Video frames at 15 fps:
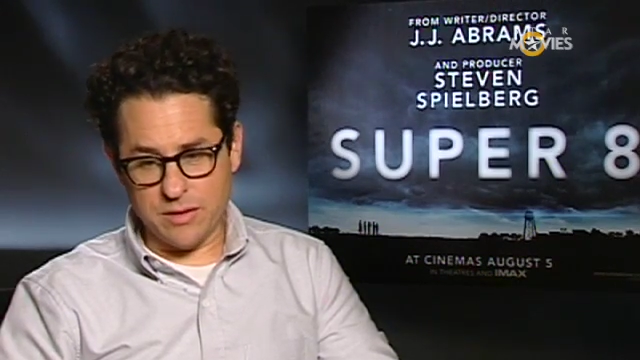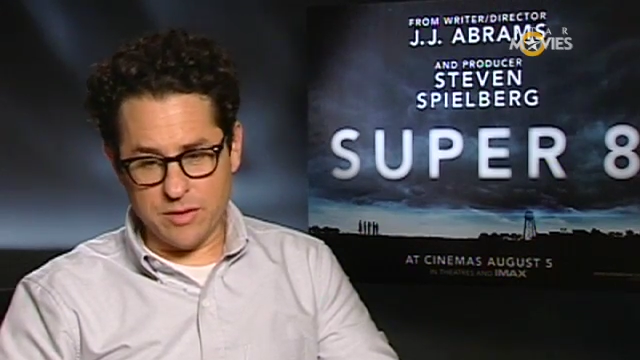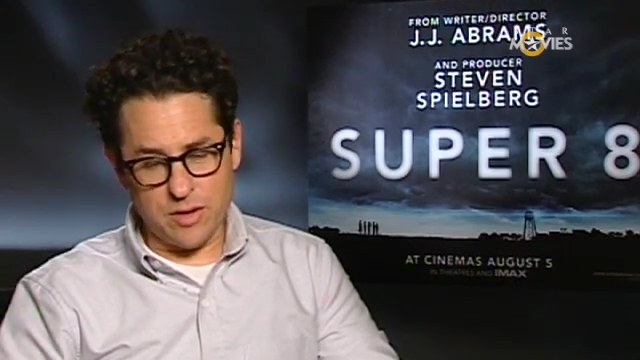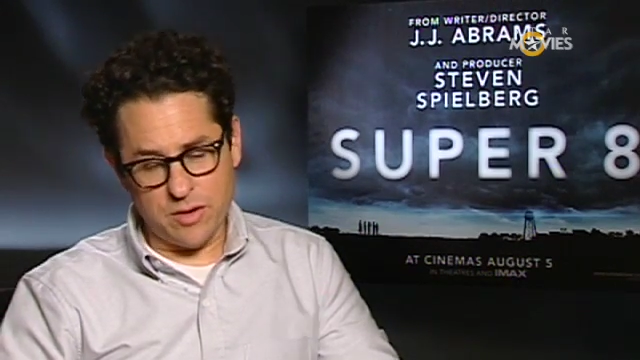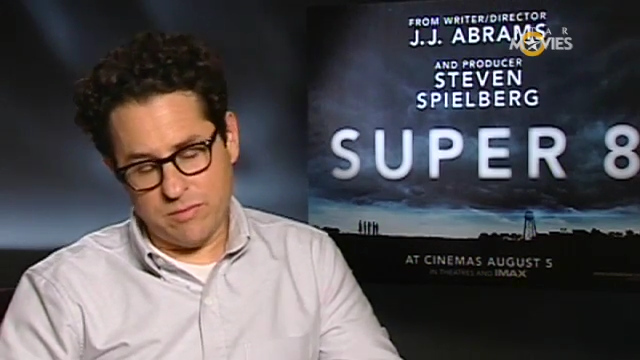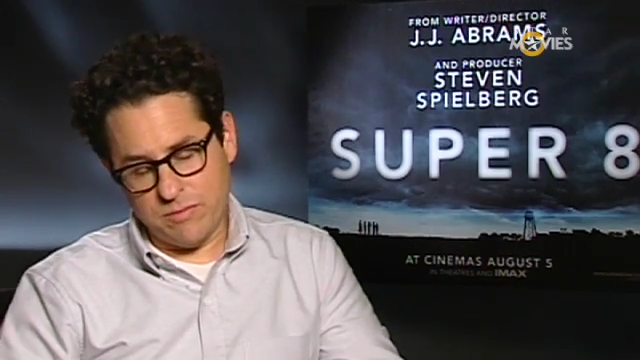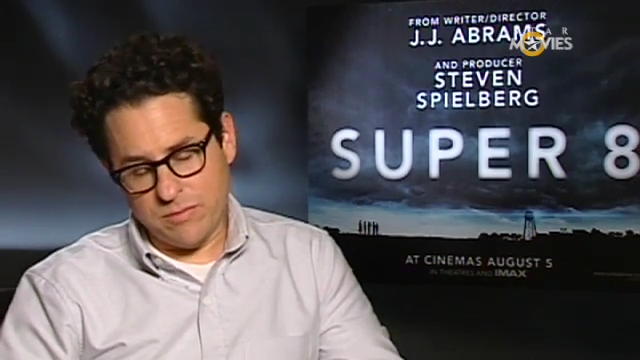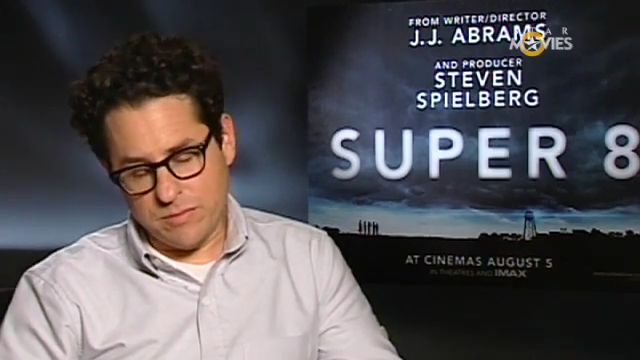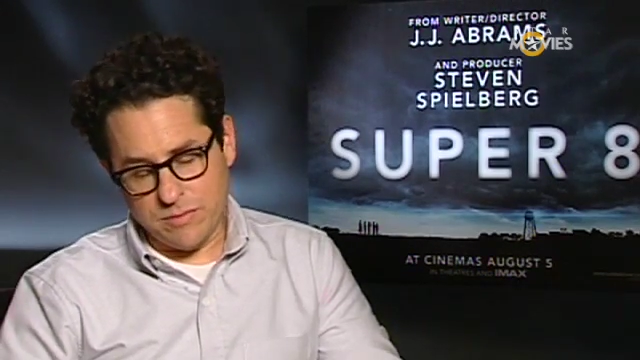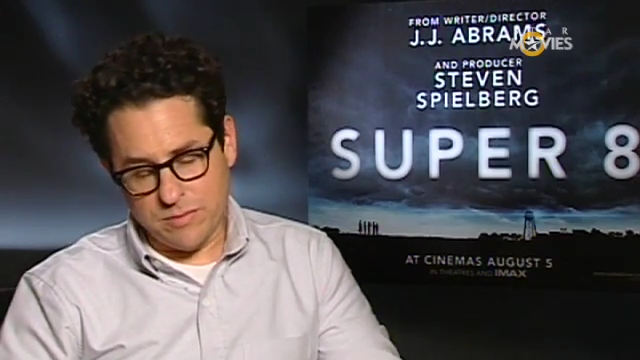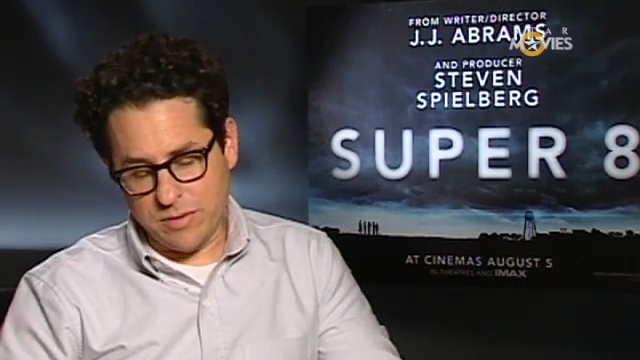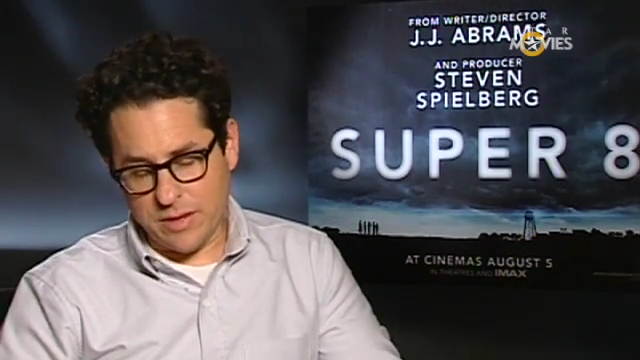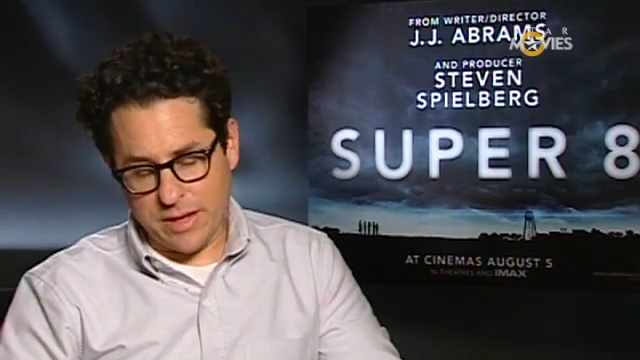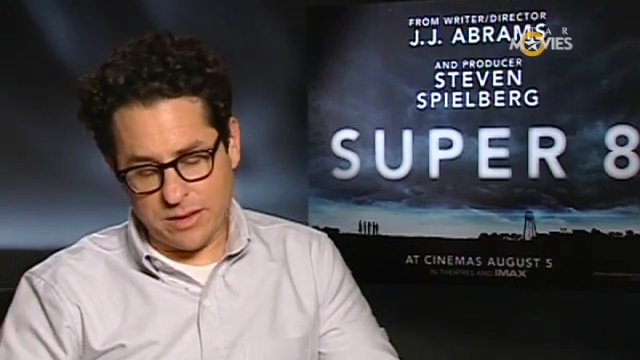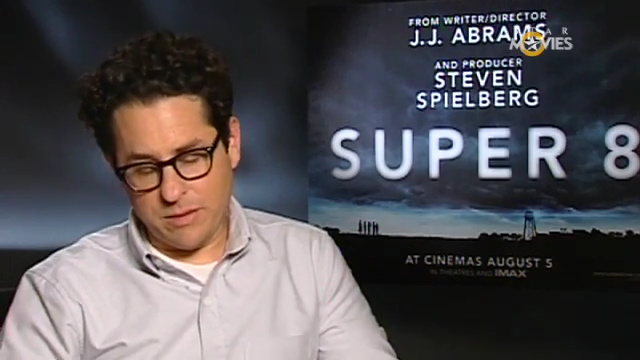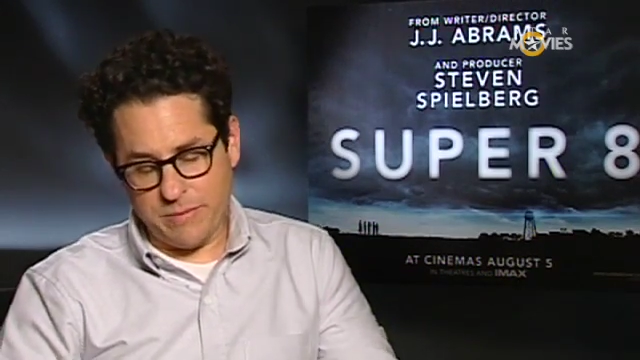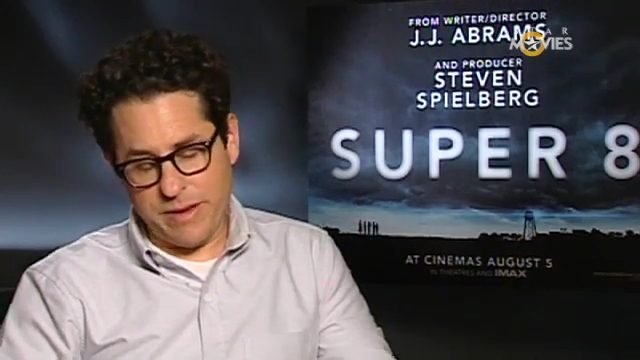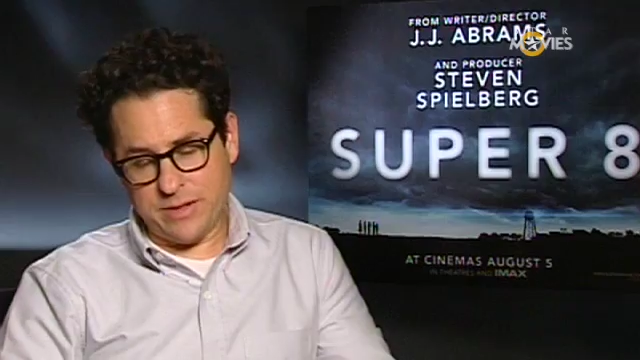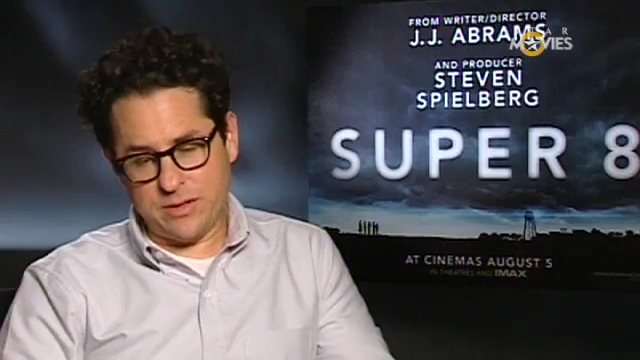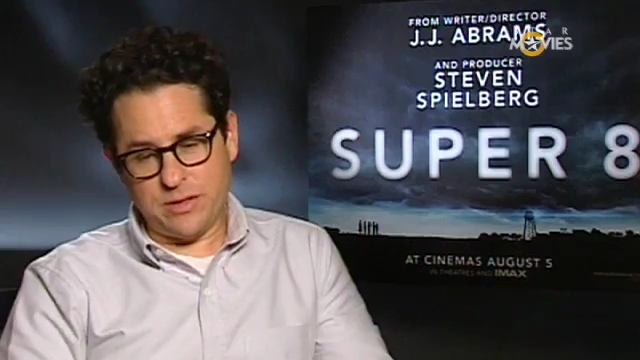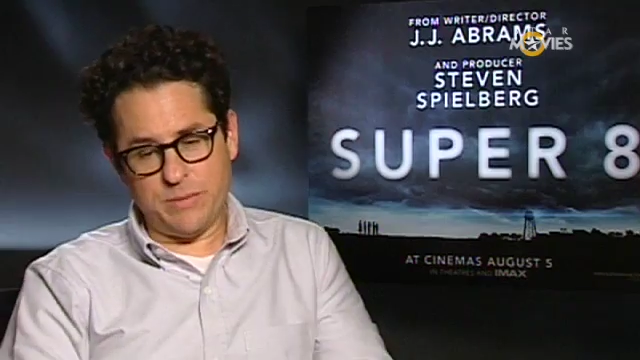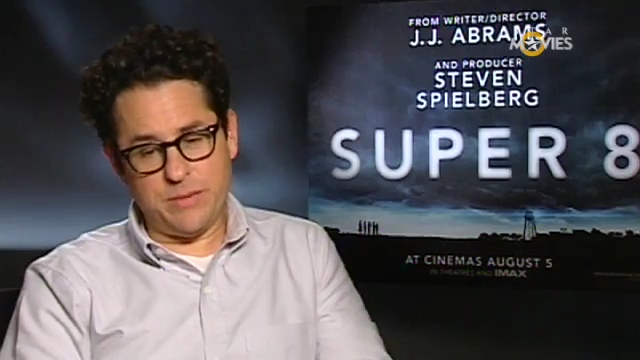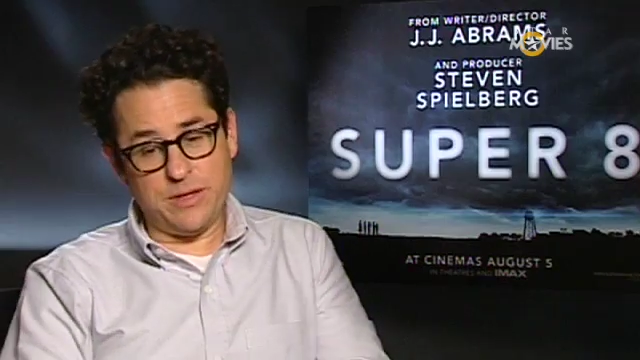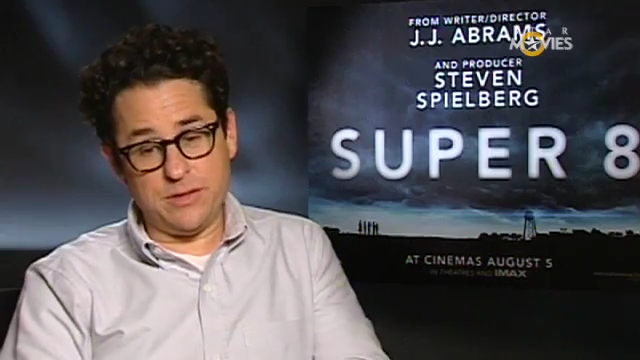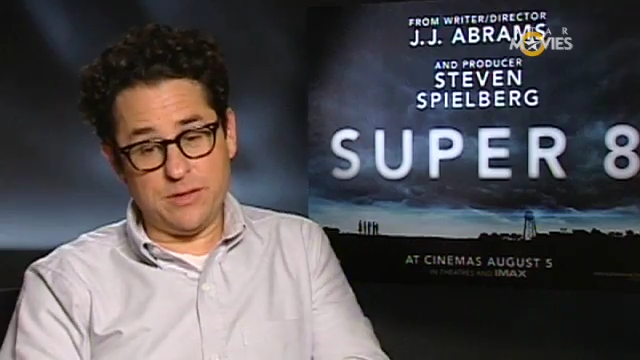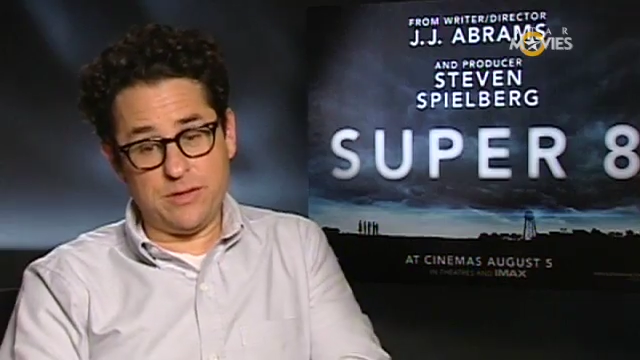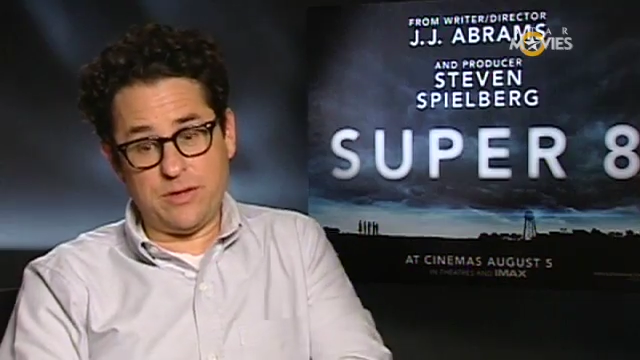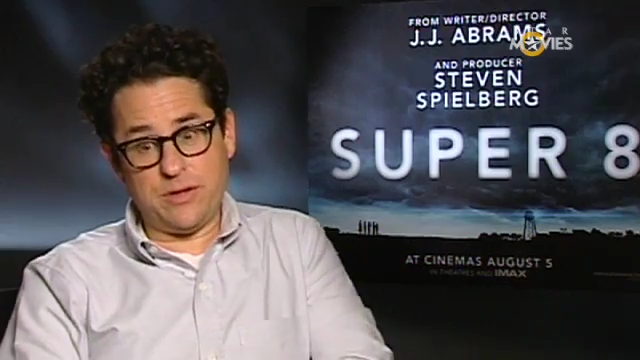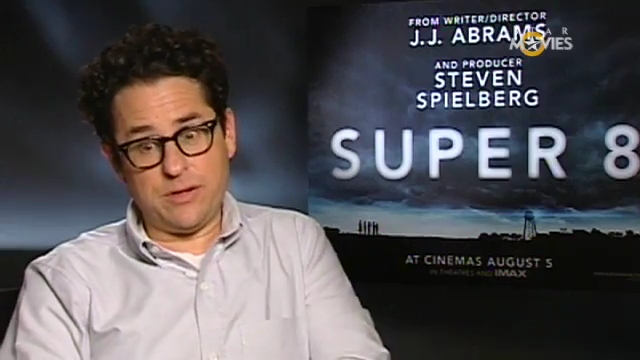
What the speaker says: they're like the best of the business.